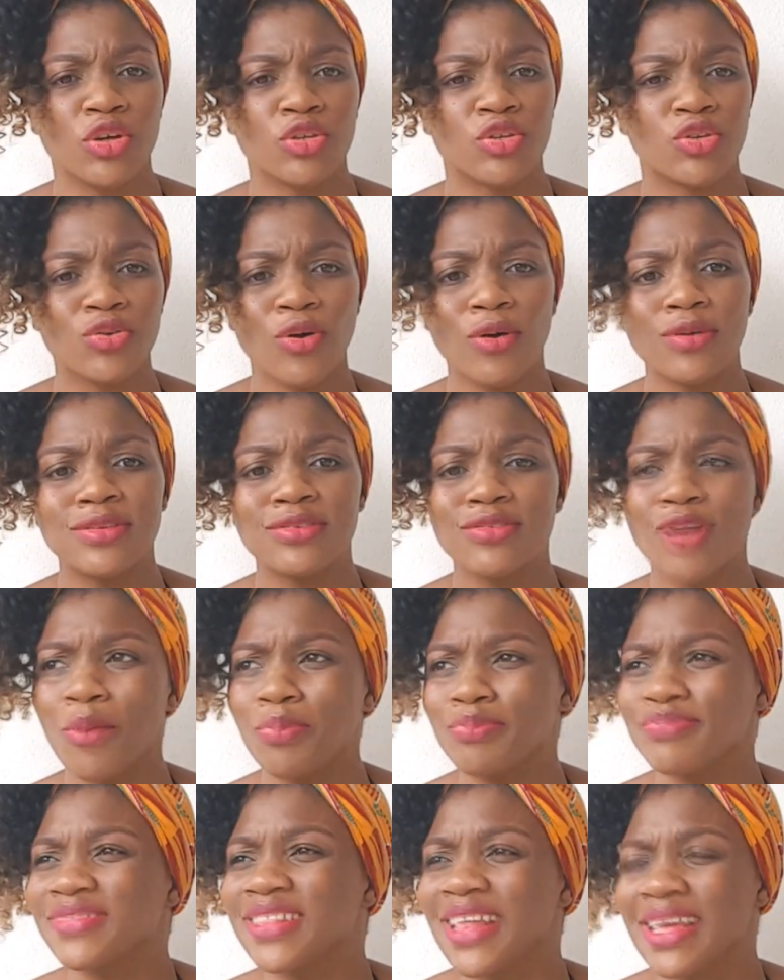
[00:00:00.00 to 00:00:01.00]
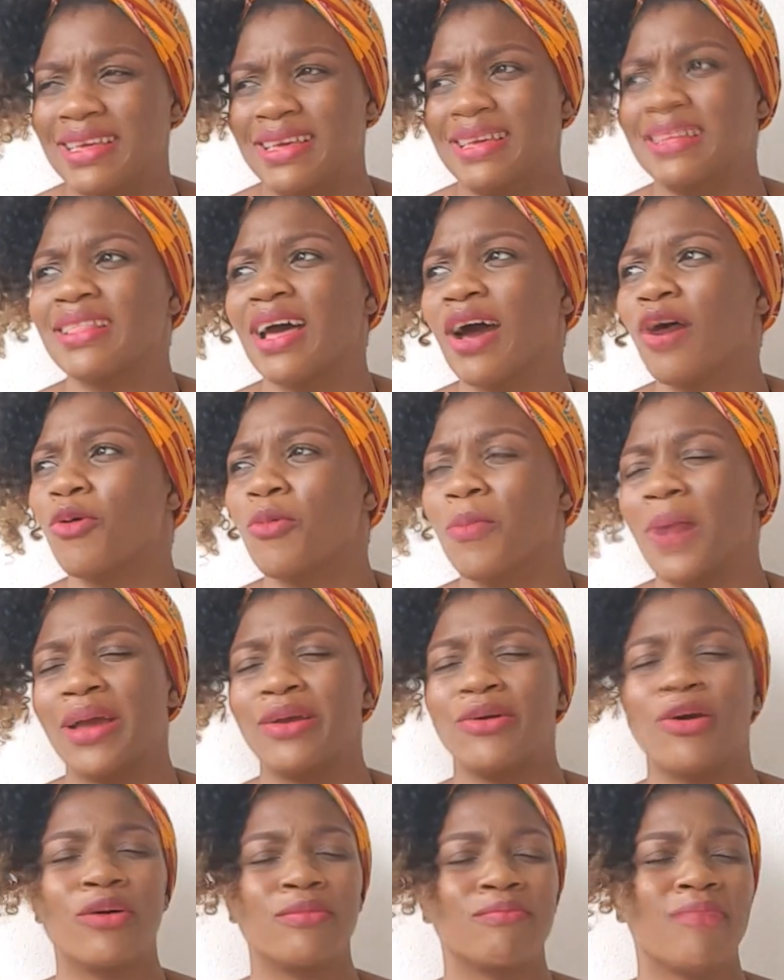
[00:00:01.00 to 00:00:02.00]
So stop thinking that, oh my
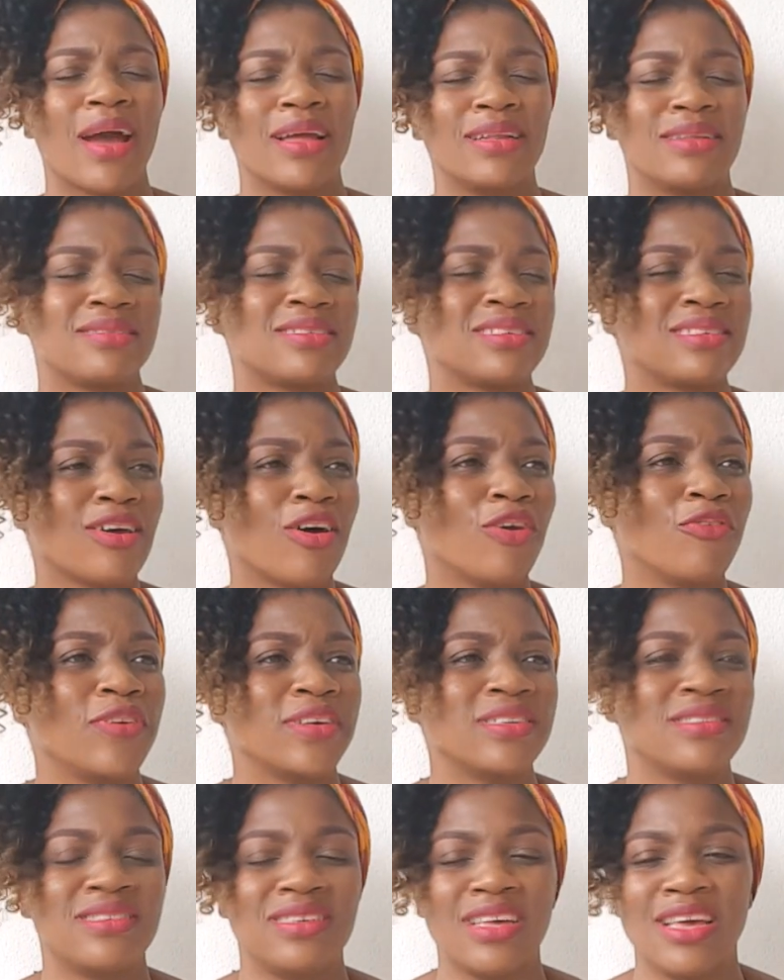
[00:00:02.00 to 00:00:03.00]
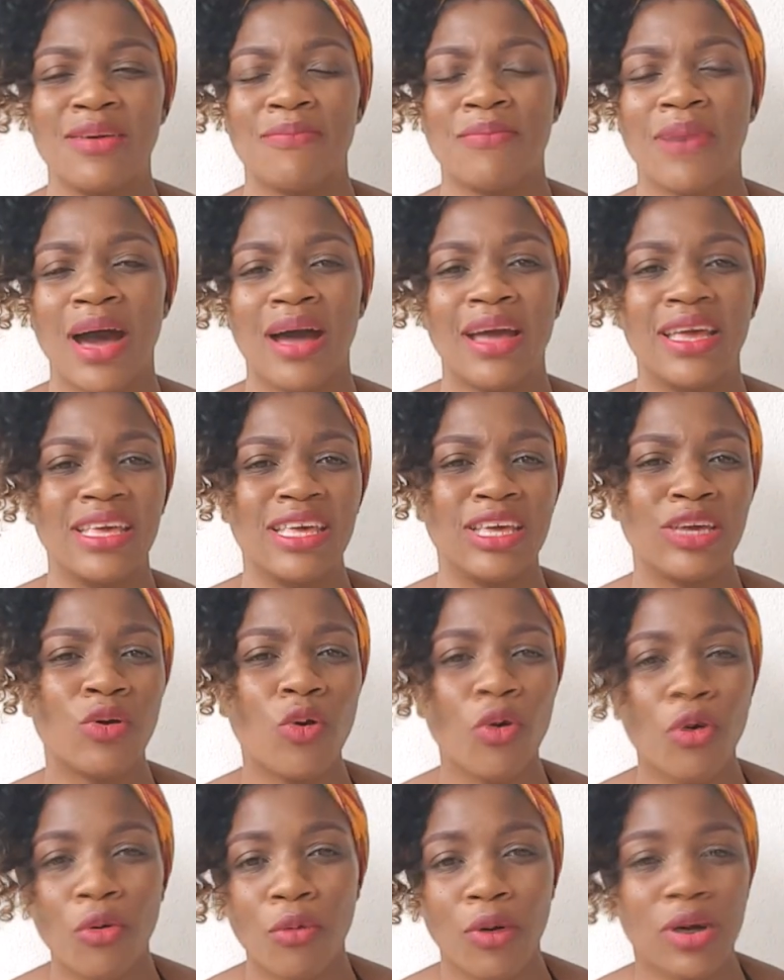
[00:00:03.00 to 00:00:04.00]
god, my self-esteem, my
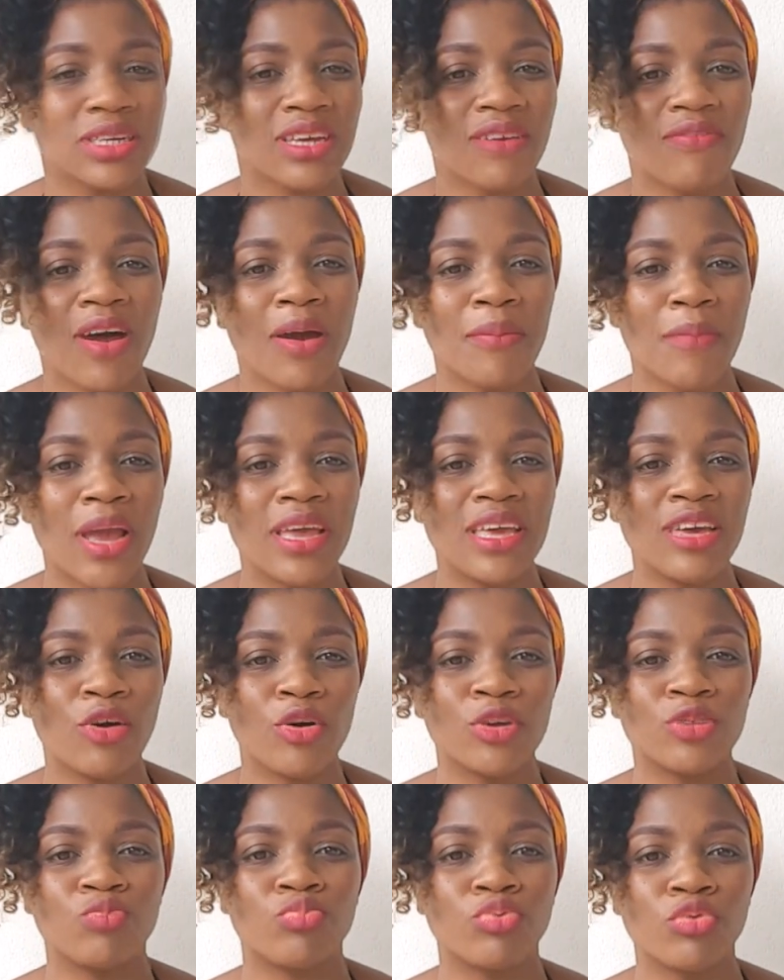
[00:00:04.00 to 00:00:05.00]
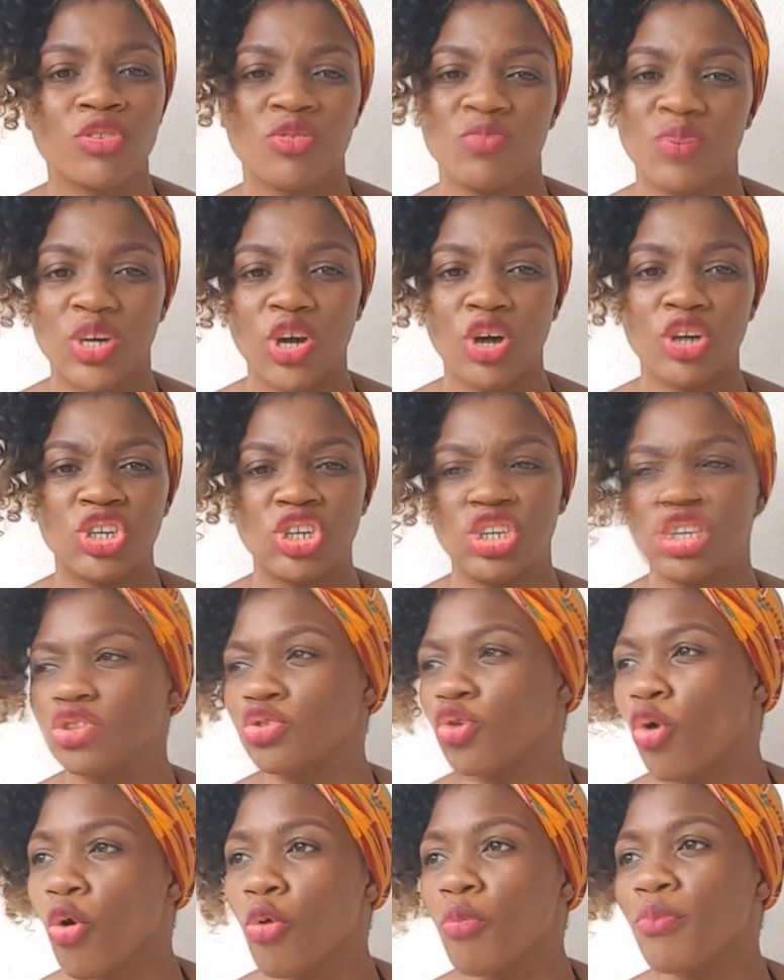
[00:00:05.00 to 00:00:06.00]
ego, whatever, my ego is bruised because she
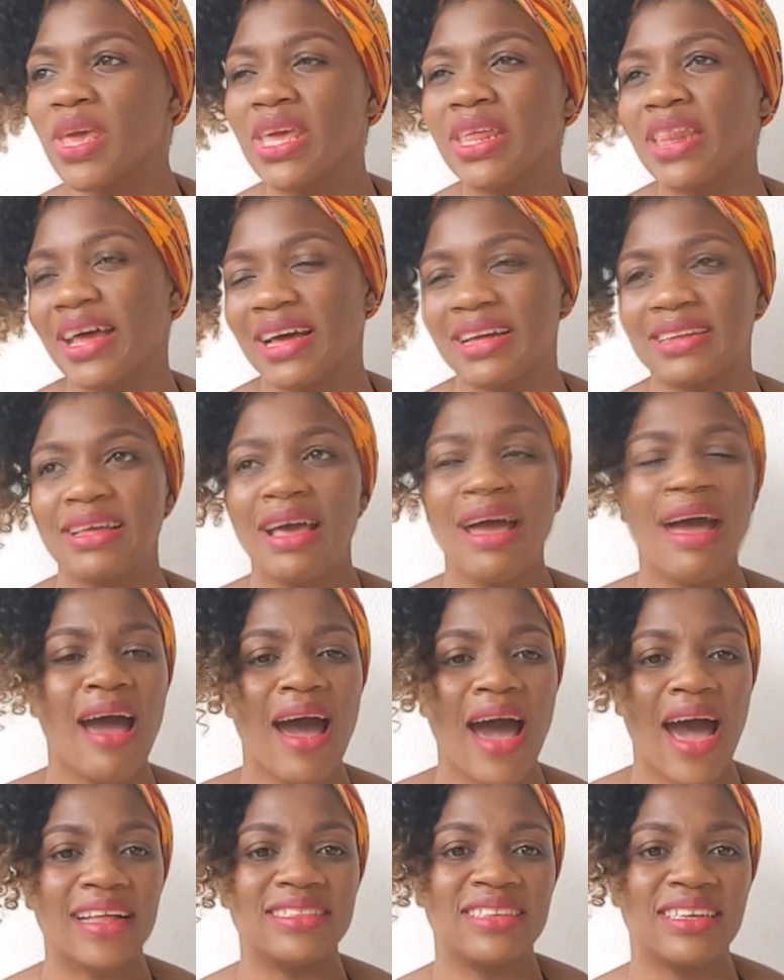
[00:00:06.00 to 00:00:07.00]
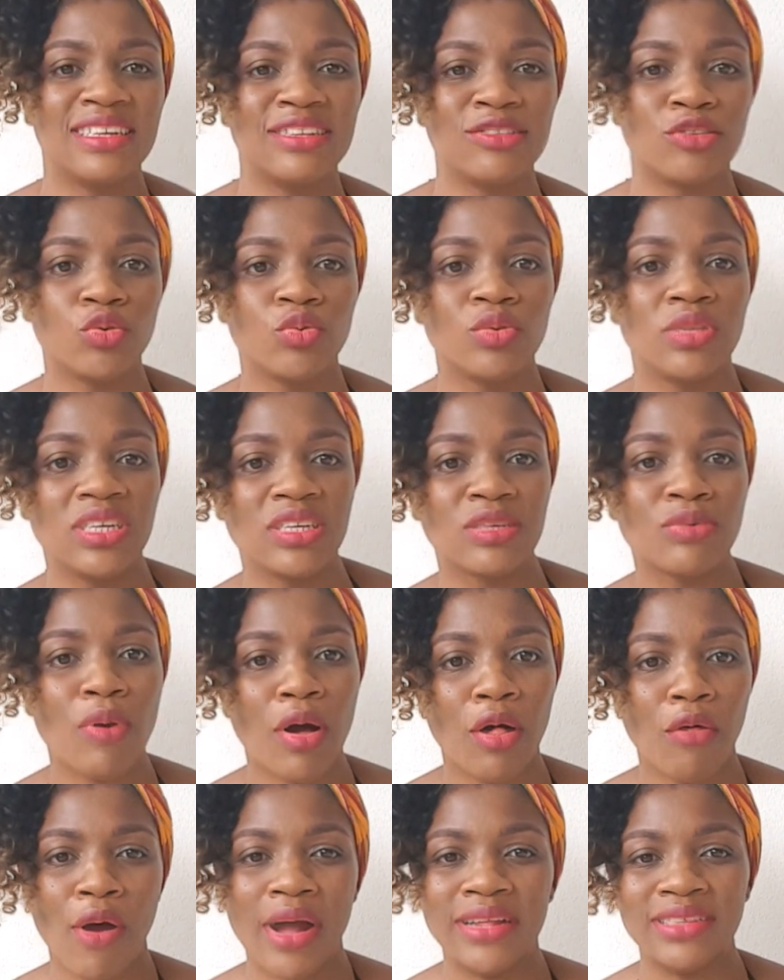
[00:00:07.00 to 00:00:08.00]
told me that I didn't do this
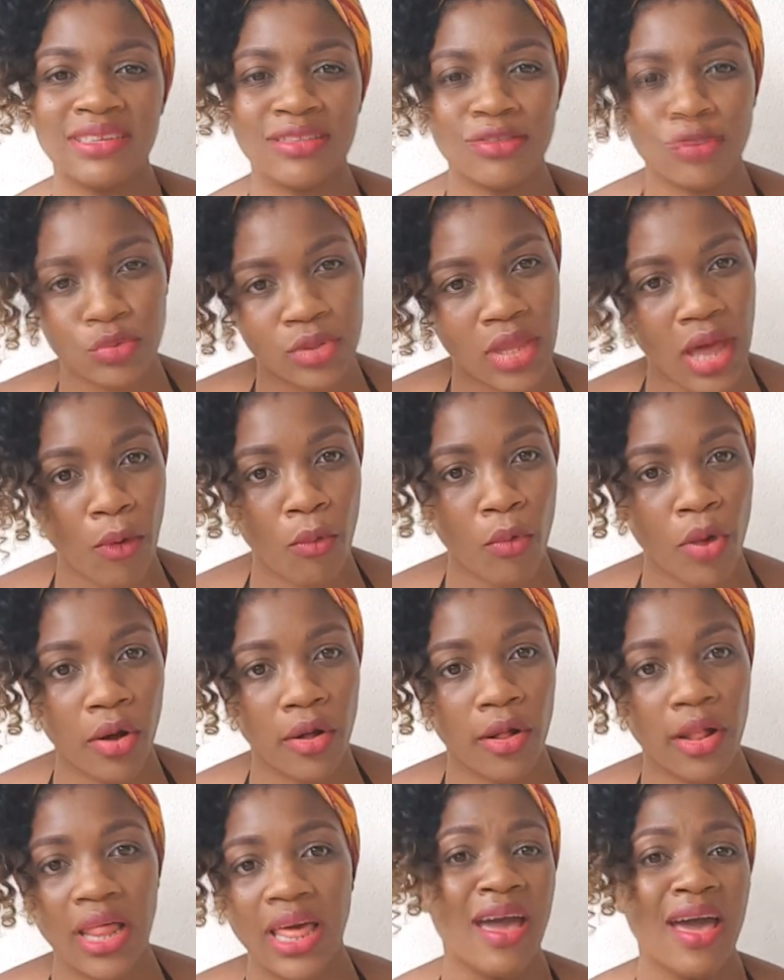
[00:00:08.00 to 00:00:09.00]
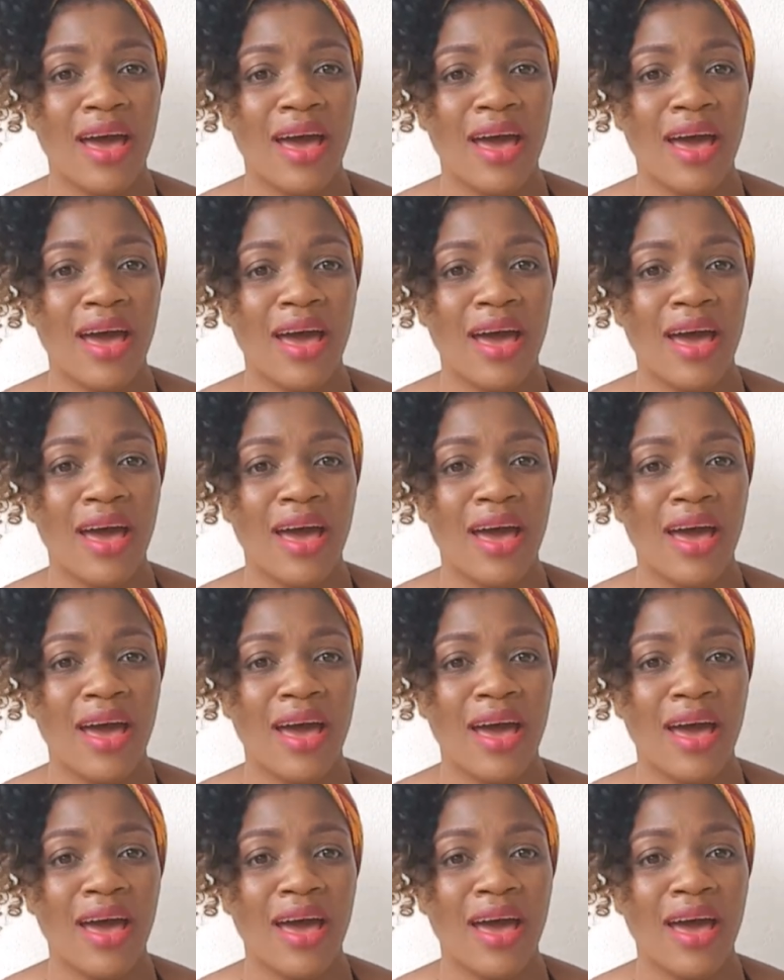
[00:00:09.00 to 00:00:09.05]
well, or I didn't do that well.